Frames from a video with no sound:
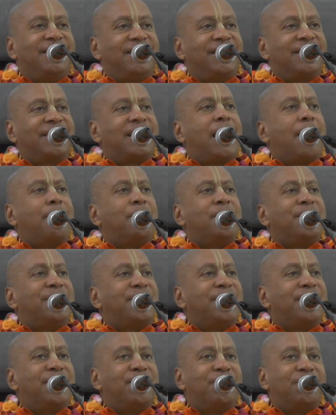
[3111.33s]
the common
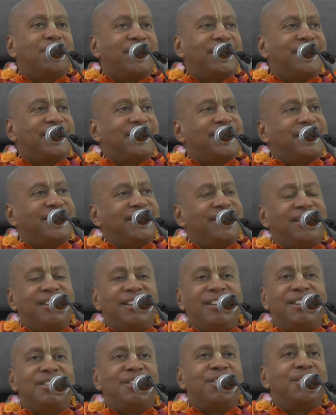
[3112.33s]
thing was
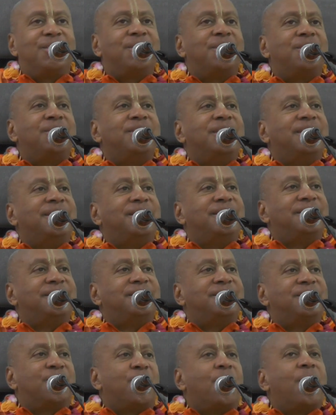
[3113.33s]
to
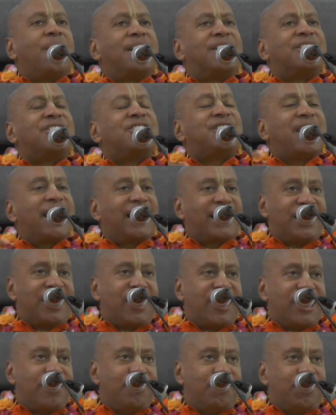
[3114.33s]
go on a second
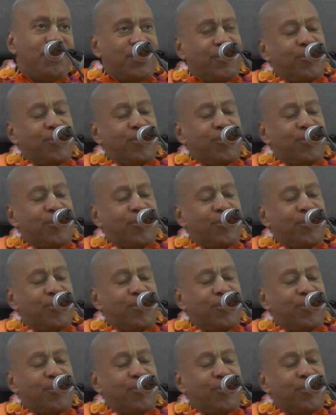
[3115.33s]
honeymoon.